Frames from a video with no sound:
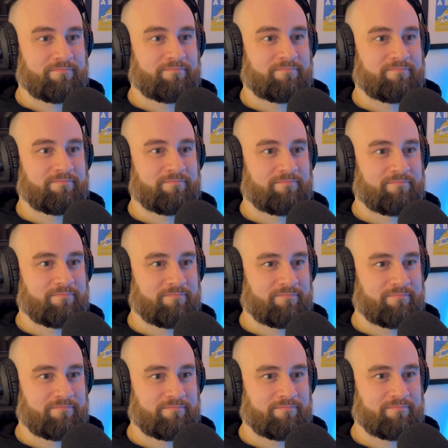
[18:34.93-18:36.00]

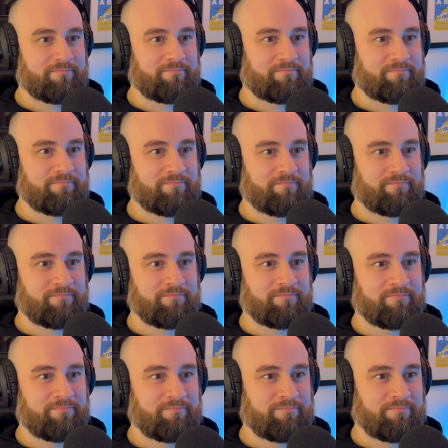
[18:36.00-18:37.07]

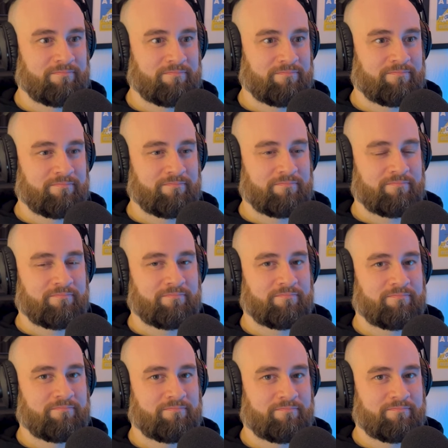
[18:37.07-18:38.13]

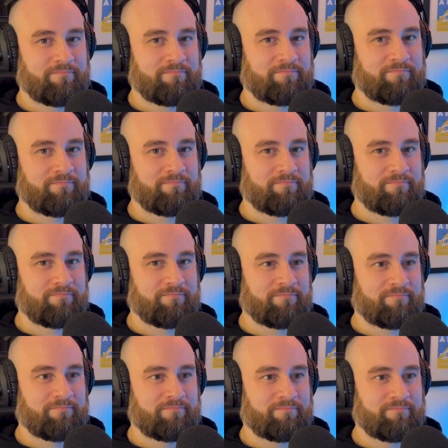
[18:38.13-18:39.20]

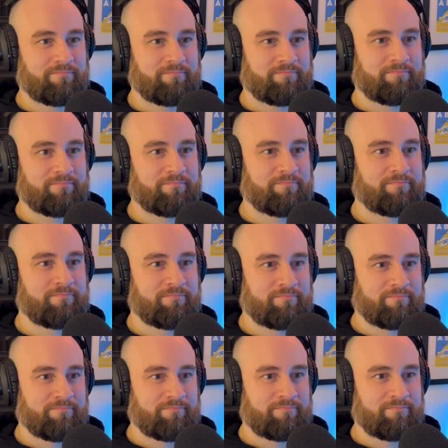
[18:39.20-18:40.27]

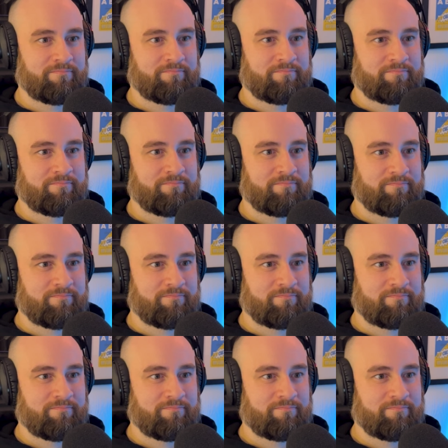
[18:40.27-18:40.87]
(not speaking)